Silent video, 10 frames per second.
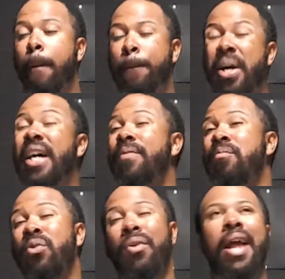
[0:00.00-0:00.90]
But,
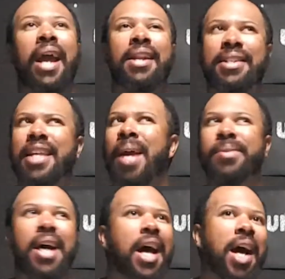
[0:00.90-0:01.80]
at the same
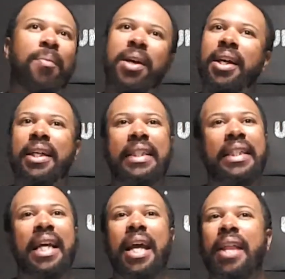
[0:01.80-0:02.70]
time,
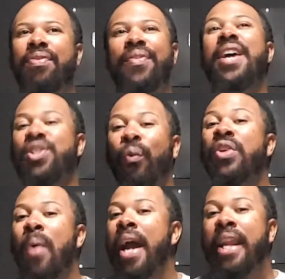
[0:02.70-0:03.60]
it's a
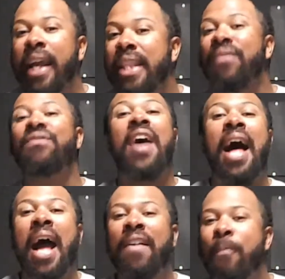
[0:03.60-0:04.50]
reason why he didn't get the
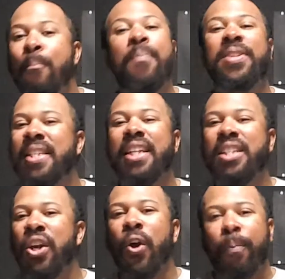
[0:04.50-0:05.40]

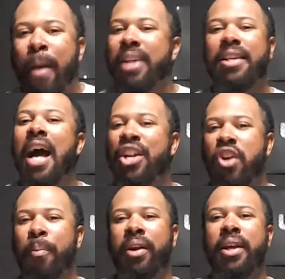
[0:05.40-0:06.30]
5-6-year max
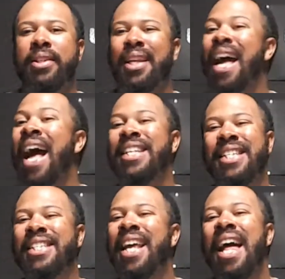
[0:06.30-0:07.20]
contract, because the guy is
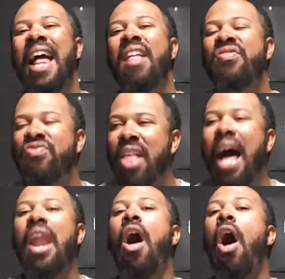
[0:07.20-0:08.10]
just
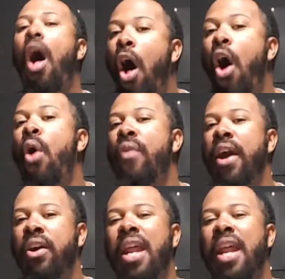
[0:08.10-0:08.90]
not all that good.